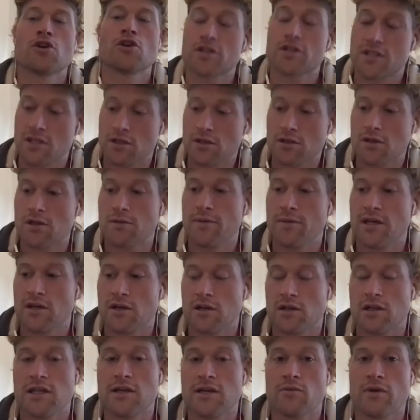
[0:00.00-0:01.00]
still going to be an
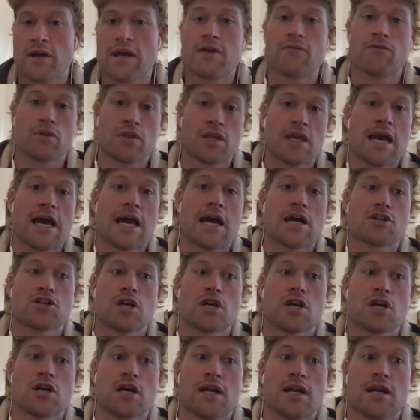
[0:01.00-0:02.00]
elite wave with cash
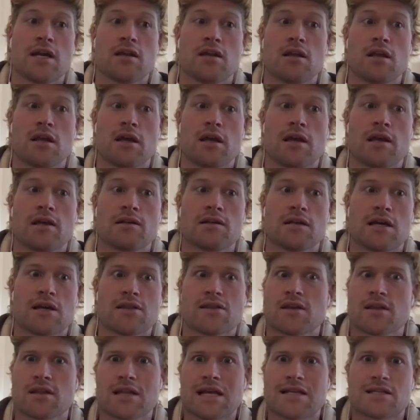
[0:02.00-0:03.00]
on it. And I
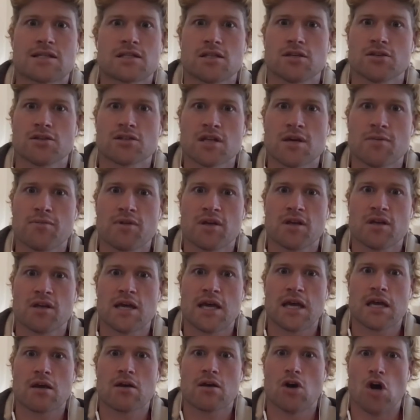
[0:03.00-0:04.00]
think that's still something
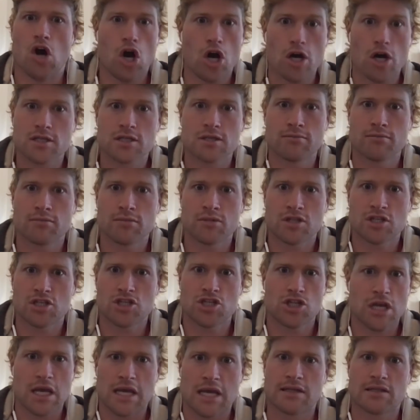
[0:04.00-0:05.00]
like awesome to
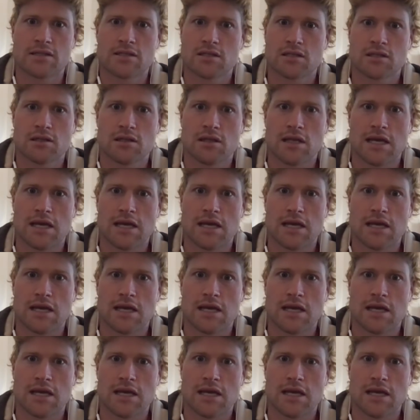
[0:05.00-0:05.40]
chase. Like